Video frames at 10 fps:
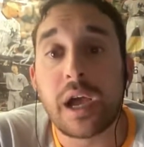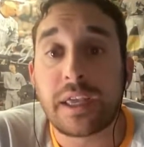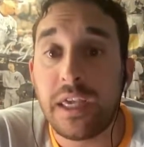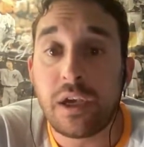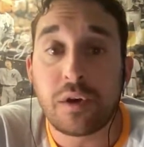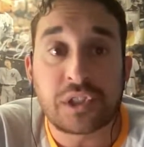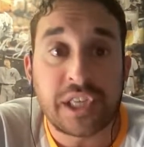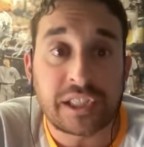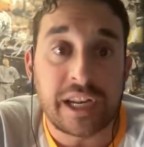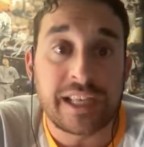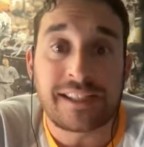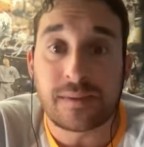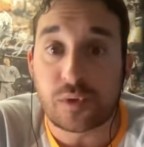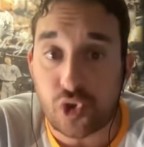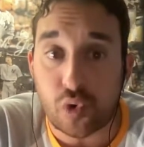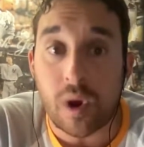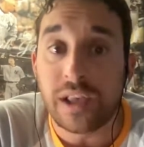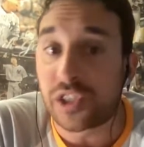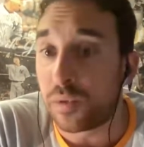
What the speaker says: he goes 6 innings, gives up 2 runs, and